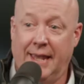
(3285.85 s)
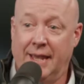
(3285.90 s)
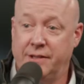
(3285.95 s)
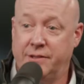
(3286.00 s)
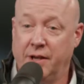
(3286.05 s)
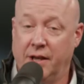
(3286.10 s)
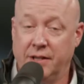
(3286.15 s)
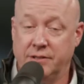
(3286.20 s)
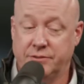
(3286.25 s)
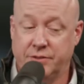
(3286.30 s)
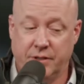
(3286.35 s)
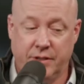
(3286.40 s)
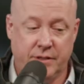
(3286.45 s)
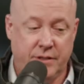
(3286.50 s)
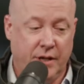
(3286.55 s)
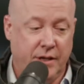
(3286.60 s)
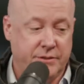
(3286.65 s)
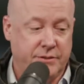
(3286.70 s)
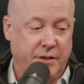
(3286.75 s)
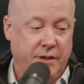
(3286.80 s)
It does.
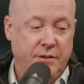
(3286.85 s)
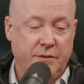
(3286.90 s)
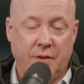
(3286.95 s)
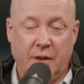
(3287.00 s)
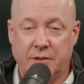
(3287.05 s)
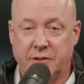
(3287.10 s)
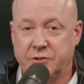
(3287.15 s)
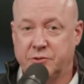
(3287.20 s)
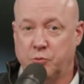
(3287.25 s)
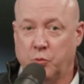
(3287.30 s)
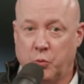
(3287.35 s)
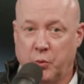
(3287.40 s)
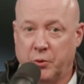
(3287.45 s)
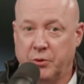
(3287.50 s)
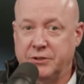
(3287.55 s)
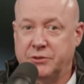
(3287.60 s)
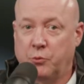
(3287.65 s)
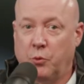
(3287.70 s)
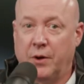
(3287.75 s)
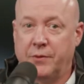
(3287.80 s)
It does. And that's the
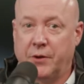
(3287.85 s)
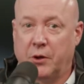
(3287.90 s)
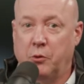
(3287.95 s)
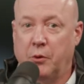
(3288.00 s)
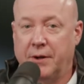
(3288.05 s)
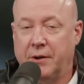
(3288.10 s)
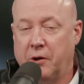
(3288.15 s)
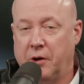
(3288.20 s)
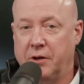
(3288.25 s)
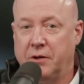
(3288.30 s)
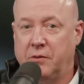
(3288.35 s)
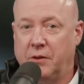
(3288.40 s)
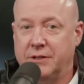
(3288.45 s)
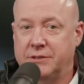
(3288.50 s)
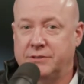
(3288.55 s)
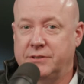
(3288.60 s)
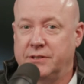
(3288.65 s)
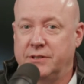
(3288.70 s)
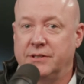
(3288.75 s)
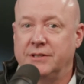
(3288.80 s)
reason why the Glengarry
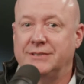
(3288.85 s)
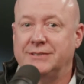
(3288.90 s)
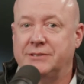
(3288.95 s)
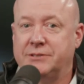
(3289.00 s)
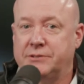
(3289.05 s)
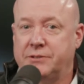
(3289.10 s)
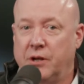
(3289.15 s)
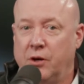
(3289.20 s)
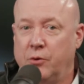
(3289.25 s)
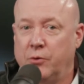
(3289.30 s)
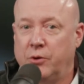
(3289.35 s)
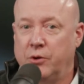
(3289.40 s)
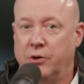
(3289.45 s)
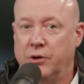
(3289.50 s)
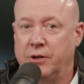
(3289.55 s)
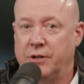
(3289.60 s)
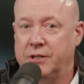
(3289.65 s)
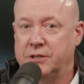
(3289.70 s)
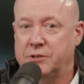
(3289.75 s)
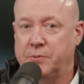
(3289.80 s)
list is so
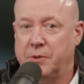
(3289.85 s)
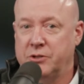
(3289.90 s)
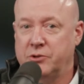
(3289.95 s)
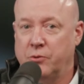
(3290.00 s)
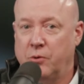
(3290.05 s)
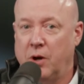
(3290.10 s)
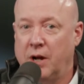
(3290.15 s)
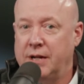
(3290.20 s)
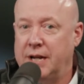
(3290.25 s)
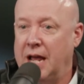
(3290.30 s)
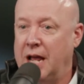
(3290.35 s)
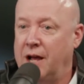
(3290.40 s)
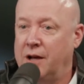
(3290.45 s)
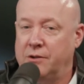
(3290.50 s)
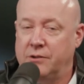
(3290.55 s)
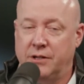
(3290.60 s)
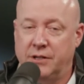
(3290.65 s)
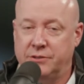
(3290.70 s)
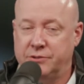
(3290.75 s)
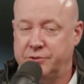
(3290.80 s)
good, especially right
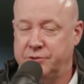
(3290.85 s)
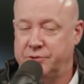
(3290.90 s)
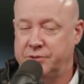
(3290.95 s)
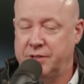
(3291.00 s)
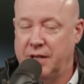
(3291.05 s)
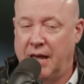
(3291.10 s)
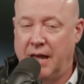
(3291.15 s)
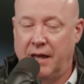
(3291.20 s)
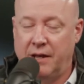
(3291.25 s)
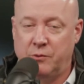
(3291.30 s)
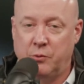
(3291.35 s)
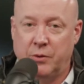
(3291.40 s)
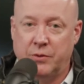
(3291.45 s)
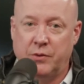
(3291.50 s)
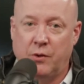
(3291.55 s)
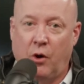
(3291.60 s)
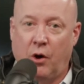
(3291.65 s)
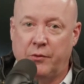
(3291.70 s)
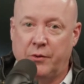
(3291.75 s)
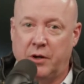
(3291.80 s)
now, as you said,
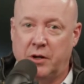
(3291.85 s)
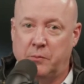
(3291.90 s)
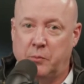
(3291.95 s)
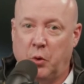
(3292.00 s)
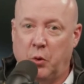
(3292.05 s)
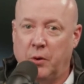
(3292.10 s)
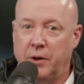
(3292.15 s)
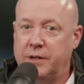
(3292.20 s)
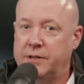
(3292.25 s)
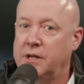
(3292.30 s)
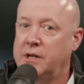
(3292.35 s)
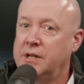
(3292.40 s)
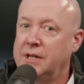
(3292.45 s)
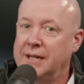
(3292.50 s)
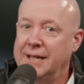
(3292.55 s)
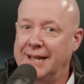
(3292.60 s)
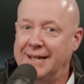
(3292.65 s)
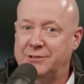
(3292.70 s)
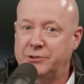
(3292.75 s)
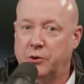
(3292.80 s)
with all the unemployed.
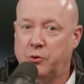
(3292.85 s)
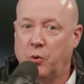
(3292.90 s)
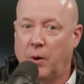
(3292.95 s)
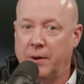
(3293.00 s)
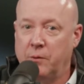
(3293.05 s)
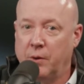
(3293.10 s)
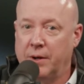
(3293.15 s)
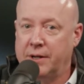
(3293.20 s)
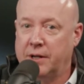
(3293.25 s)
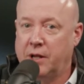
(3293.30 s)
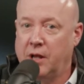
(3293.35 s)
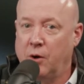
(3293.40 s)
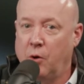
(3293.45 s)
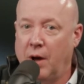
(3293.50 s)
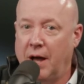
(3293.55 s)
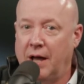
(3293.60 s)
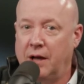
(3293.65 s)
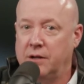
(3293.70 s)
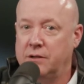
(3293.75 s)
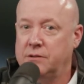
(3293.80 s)
It's a great way to go
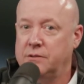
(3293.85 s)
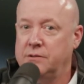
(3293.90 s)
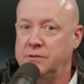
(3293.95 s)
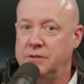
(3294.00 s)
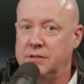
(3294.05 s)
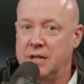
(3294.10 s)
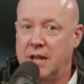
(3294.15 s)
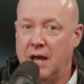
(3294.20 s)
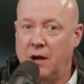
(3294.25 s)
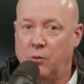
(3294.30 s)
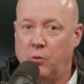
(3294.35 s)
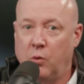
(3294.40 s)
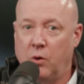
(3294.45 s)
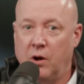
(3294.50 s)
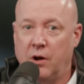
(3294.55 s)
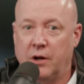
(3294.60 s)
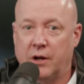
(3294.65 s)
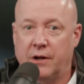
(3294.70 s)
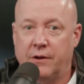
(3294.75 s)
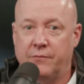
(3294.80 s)
out,
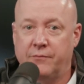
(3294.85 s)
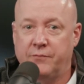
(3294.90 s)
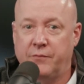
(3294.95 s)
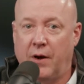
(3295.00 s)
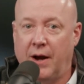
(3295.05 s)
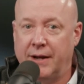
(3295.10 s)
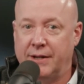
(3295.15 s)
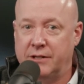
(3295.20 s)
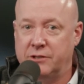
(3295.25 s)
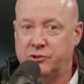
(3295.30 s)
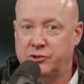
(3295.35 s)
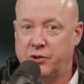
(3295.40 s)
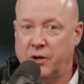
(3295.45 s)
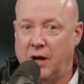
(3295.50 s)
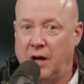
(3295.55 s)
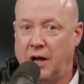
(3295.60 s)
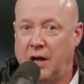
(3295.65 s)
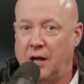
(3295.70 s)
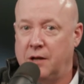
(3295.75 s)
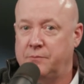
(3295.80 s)
network, find a
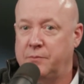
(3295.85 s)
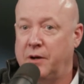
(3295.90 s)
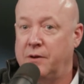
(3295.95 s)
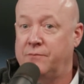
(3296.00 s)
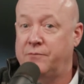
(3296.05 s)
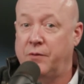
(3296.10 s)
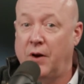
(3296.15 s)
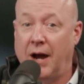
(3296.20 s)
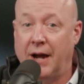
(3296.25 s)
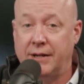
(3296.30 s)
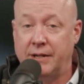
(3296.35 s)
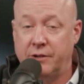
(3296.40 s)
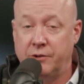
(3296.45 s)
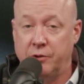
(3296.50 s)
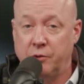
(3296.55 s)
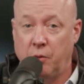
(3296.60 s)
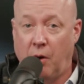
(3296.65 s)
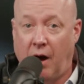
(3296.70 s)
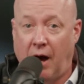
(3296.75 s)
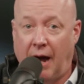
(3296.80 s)
job, find a
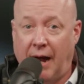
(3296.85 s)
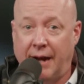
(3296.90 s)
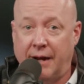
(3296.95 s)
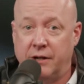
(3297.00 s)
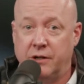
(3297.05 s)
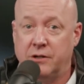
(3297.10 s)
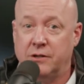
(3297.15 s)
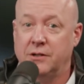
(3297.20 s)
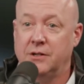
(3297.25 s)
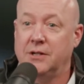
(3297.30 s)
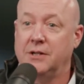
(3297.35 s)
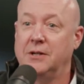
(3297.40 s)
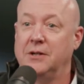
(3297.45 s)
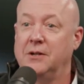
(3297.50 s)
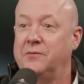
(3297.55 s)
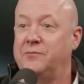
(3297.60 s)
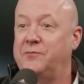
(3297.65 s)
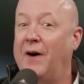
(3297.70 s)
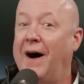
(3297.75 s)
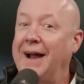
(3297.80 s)
new hire,
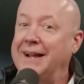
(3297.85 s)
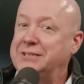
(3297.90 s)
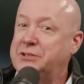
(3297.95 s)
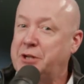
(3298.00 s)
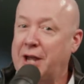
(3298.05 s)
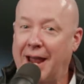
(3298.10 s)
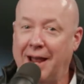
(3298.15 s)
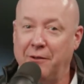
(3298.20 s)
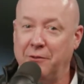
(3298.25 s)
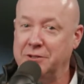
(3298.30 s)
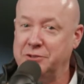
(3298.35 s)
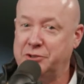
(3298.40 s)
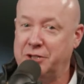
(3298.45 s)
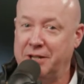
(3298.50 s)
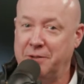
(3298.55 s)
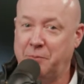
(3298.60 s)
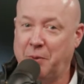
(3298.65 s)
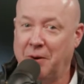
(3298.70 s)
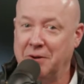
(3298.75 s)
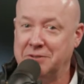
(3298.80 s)
find
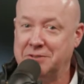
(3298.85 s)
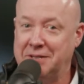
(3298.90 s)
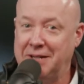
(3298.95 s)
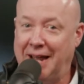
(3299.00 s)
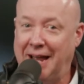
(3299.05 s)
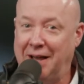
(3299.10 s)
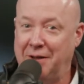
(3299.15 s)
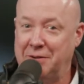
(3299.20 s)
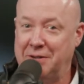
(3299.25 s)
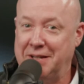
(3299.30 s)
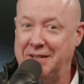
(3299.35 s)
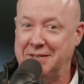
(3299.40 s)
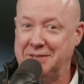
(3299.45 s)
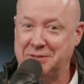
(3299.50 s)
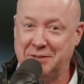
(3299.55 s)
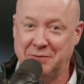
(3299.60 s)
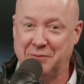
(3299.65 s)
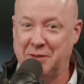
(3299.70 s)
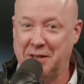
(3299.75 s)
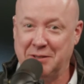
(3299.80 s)
challenging
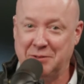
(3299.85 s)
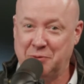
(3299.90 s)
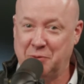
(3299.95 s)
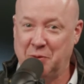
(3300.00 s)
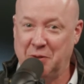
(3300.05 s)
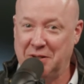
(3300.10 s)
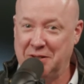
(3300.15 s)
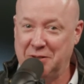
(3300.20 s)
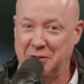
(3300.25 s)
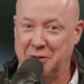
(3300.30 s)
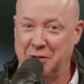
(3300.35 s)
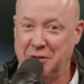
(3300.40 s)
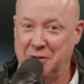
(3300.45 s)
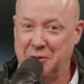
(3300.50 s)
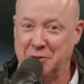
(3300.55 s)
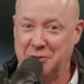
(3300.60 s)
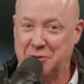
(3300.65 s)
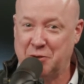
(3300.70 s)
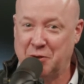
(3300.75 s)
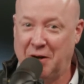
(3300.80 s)
personalities if that's what
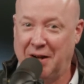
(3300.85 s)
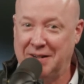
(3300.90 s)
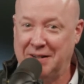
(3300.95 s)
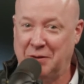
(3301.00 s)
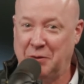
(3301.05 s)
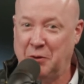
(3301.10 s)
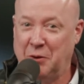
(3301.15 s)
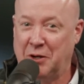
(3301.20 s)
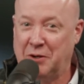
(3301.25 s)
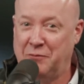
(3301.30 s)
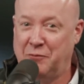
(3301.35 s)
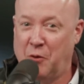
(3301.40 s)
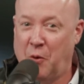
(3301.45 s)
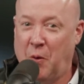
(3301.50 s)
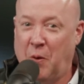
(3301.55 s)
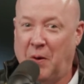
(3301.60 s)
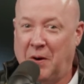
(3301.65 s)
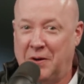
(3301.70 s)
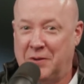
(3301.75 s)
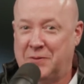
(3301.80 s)
you're trying to look
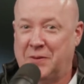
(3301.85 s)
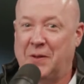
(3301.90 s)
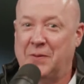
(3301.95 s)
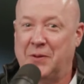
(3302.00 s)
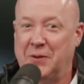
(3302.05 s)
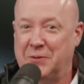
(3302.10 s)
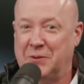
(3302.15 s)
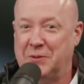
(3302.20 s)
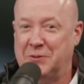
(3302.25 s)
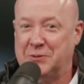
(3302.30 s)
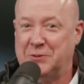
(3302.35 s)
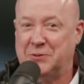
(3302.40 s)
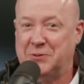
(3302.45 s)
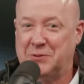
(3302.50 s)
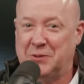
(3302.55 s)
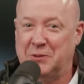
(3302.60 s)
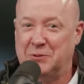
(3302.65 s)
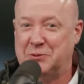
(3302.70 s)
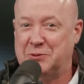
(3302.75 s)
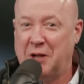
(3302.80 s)
for.
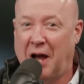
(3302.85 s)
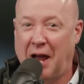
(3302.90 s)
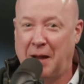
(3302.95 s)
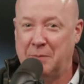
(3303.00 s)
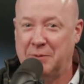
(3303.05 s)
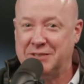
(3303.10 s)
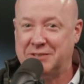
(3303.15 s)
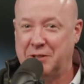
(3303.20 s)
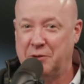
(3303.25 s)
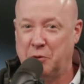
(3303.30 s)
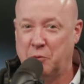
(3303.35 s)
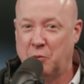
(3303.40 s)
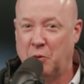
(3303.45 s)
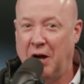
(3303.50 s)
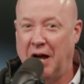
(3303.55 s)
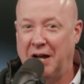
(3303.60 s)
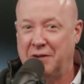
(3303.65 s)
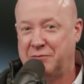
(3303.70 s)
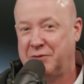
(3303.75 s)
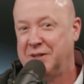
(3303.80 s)
Those those diamonds in the
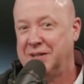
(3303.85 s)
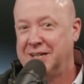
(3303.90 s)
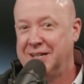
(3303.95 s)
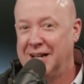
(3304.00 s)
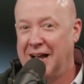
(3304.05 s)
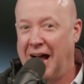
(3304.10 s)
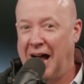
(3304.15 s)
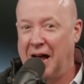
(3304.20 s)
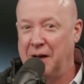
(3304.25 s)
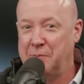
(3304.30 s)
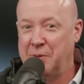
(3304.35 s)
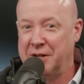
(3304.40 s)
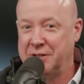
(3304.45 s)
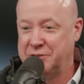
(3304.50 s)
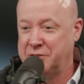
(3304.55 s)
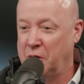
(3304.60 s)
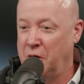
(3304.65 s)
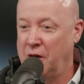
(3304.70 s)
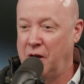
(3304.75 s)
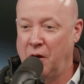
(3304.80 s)
rough, uh, but
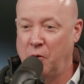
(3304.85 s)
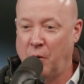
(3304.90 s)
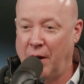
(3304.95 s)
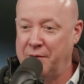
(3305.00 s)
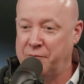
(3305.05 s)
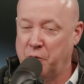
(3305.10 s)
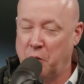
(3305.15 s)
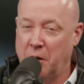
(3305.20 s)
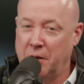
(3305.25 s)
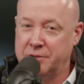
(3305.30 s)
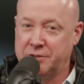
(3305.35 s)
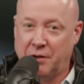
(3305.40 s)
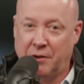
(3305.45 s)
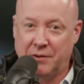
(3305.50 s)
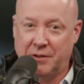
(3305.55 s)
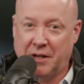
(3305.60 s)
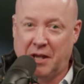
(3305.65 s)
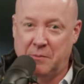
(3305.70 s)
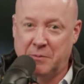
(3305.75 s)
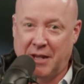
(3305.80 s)
a, a, way for us
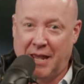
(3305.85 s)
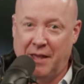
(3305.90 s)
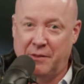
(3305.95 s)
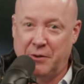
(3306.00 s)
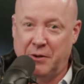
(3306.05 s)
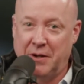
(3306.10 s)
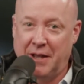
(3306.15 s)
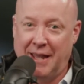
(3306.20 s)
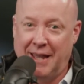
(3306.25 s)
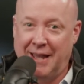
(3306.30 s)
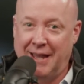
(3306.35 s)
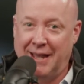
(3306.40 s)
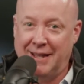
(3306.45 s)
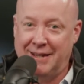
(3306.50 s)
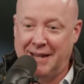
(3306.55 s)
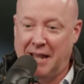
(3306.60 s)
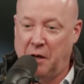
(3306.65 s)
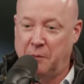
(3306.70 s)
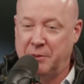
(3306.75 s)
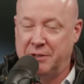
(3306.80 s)
all to come together and,
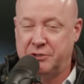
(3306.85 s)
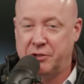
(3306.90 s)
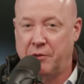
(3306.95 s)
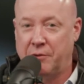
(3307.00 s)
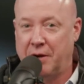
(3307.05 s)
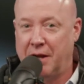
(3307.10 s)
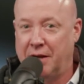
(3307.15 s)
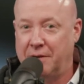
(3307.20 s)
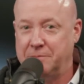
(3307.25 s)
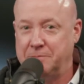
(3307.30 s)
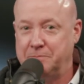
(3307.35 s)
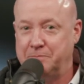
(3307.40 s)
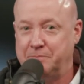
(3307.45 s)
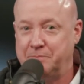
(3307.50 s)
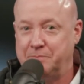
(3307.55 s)
and help each other out.